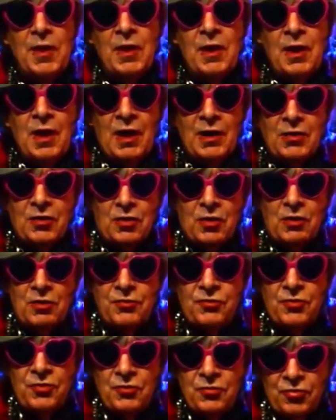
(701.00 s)
and
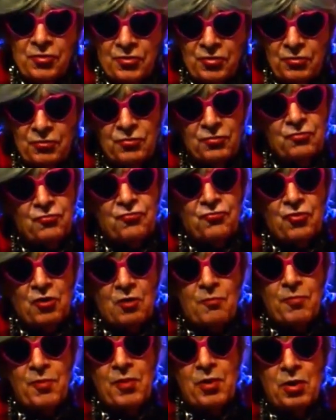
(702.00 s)
God used to
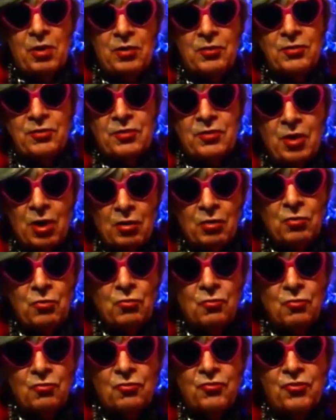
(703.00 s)
drop hot
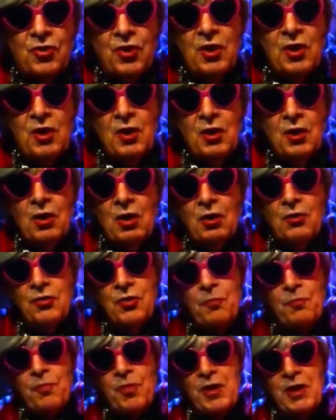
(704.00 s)
coals on the
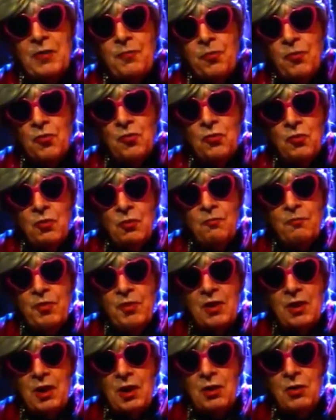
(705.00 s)
people
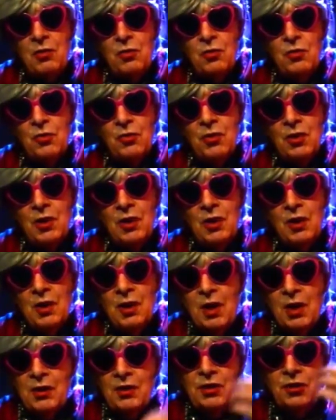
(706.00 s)
below, and he